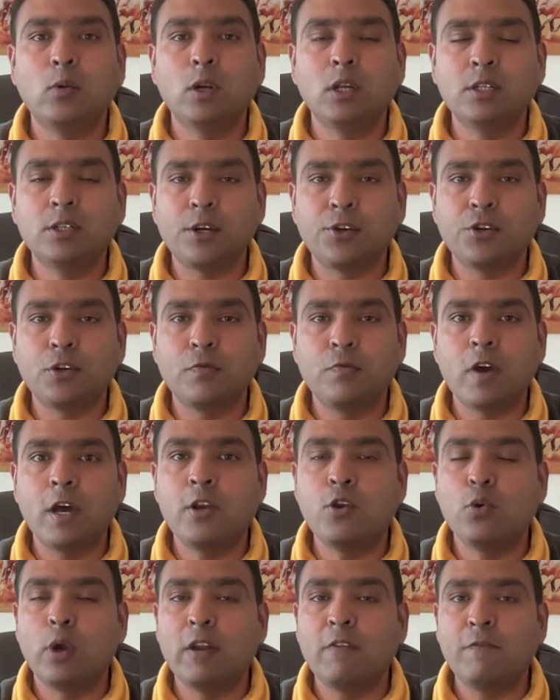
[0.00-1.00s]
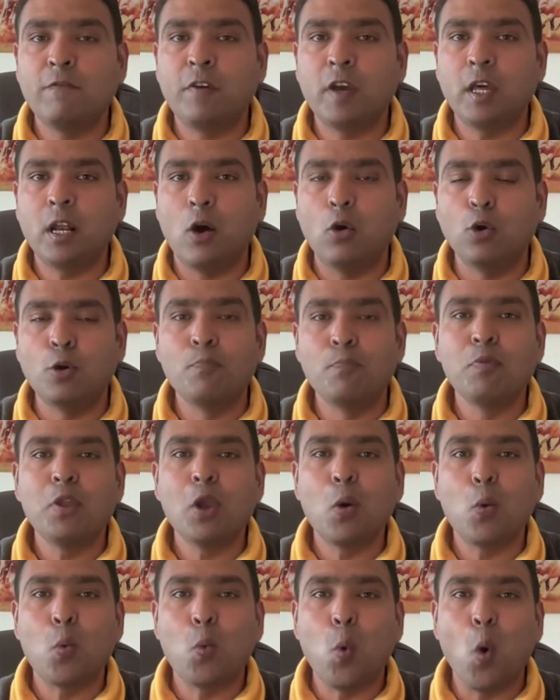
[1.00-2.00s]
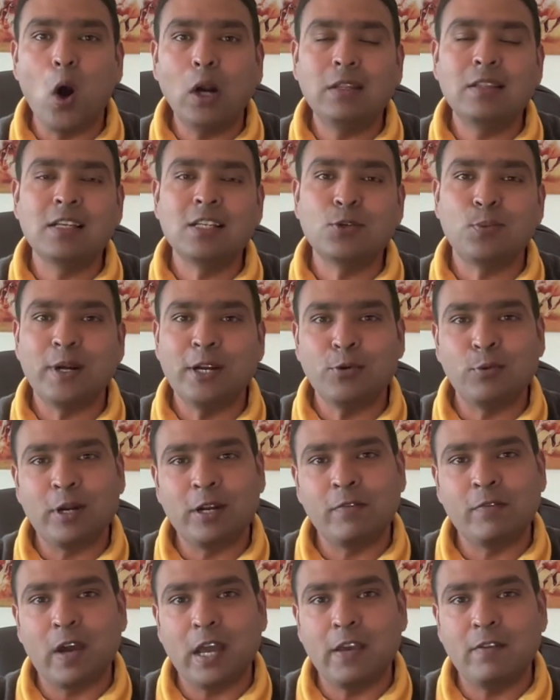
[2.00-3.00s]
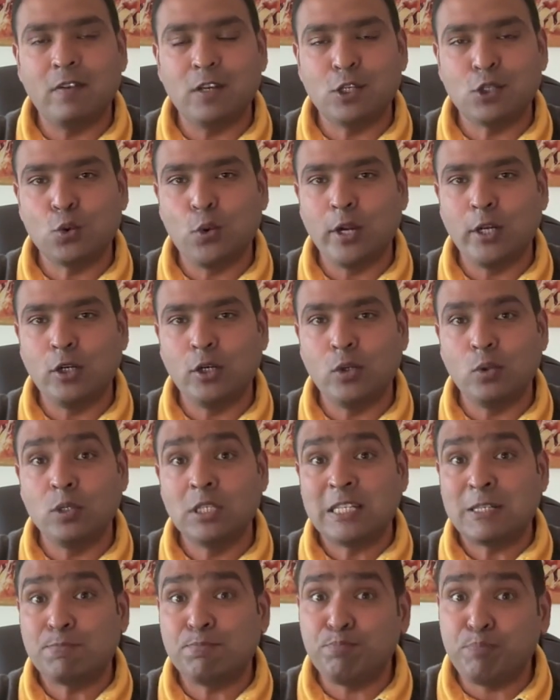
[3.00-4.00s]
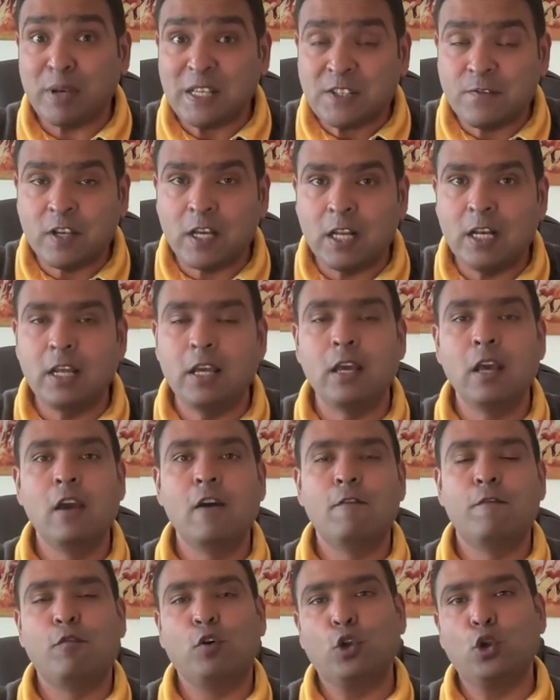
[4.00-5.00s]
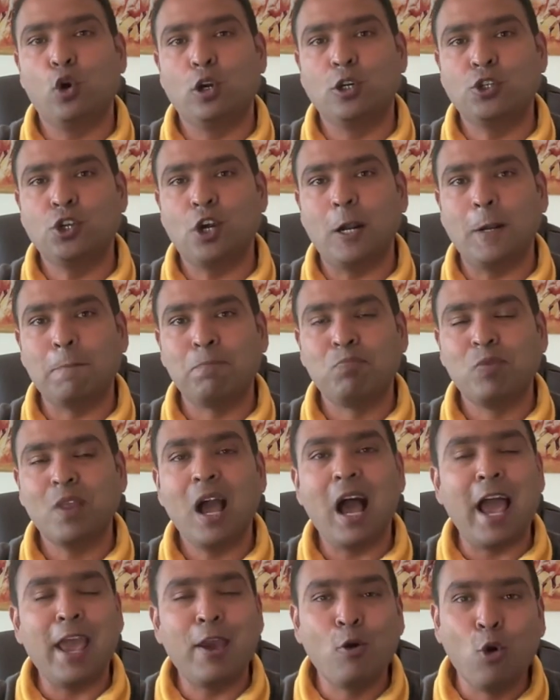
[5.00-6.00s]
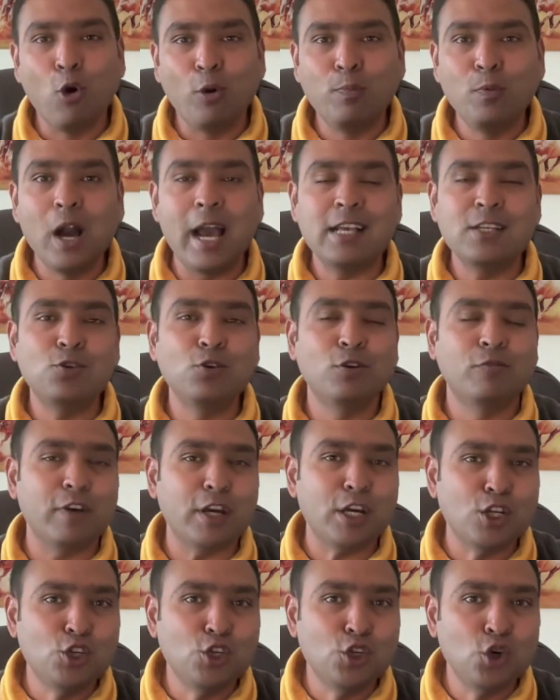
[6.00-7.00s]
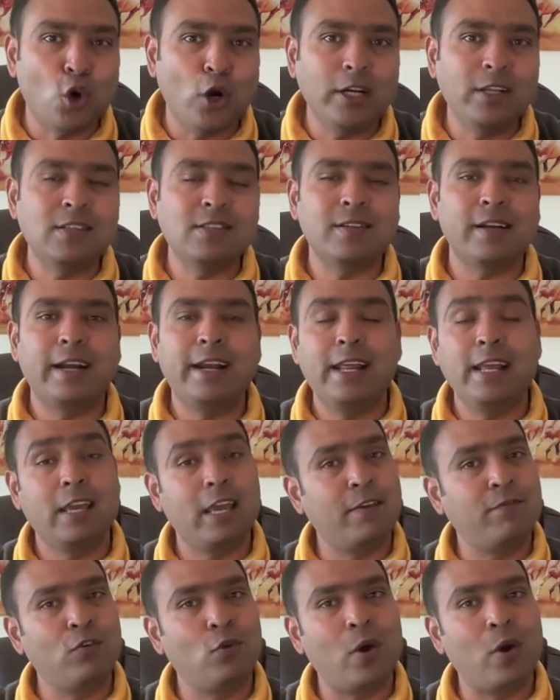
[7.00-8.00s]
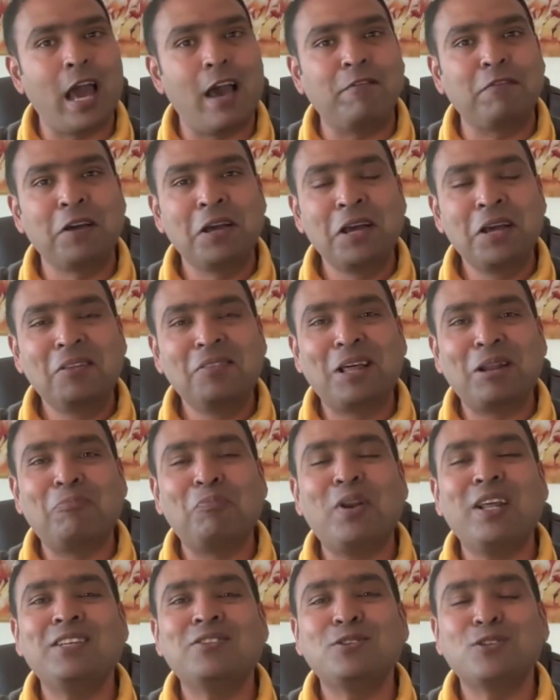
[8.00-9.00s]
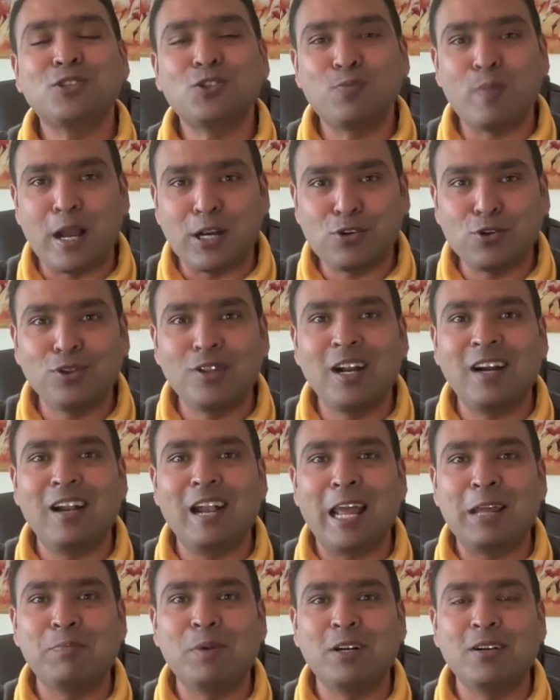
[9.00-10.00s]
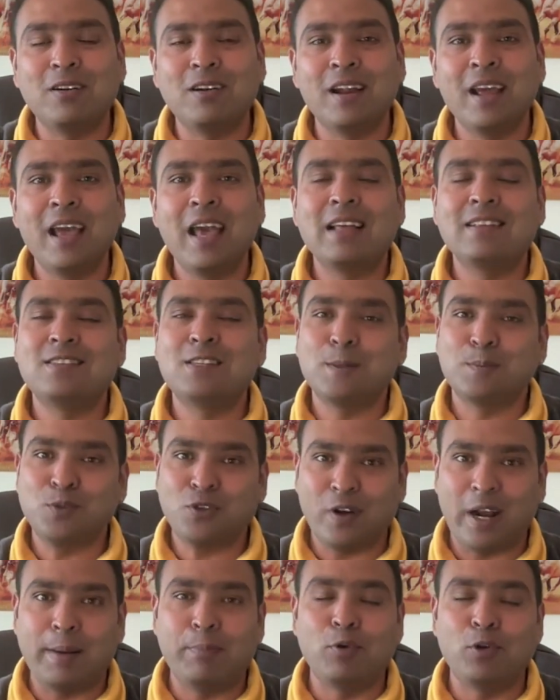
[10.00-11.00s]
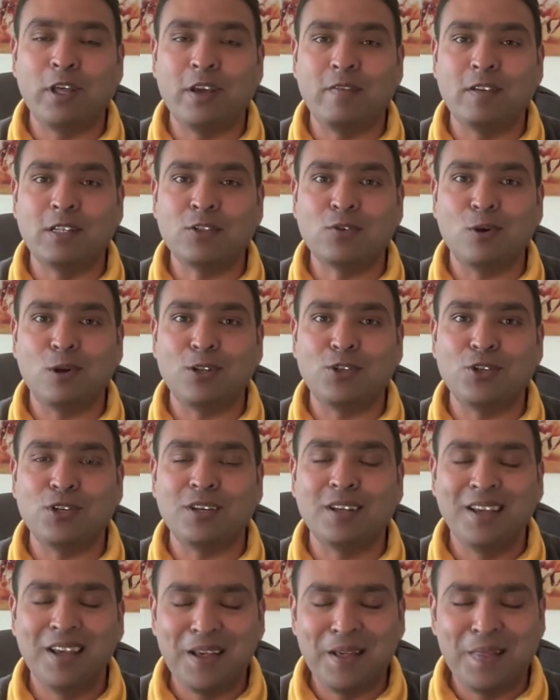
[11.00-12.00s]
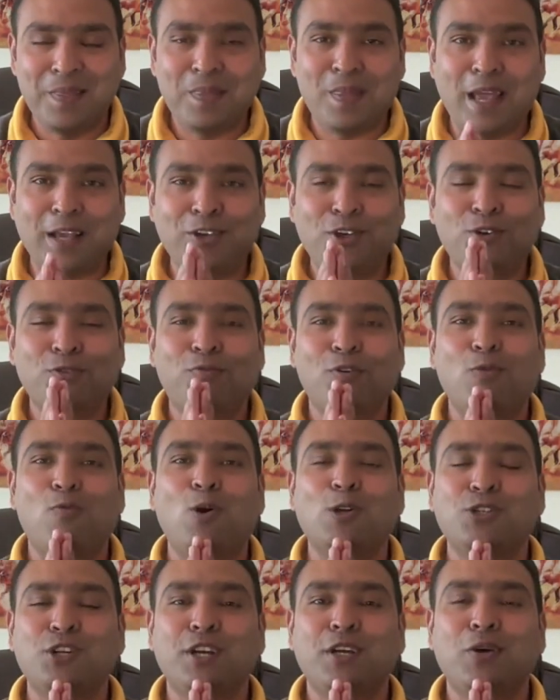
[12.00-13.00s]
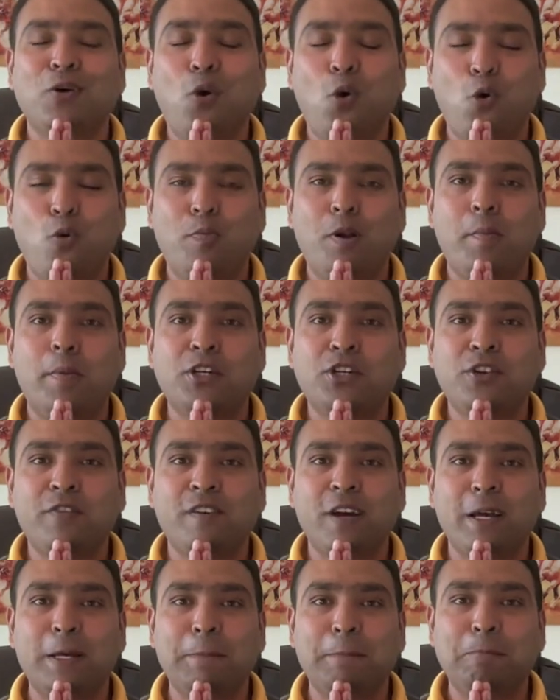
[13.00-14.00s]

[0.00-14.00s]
a session where you can figure out what this 2025 is going to do specifically for your chart. I hope, guys, you've enjoyed this reading. If you have, then please smash on that like button and subscribe to Dev Astrology. Thank you for watching. Om Namah Shivaya.